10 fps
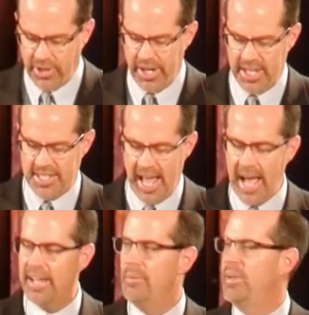They're going to
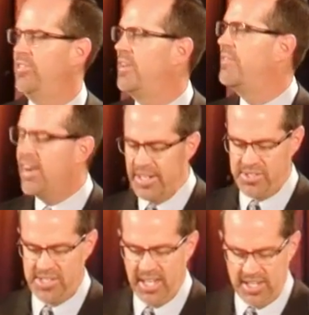attack him. He's in a
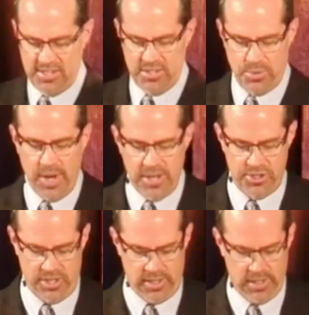very sticky
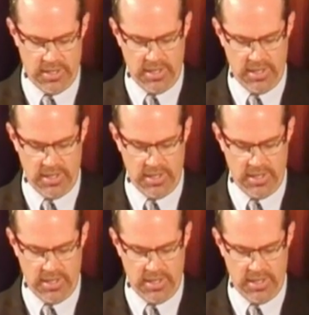situation.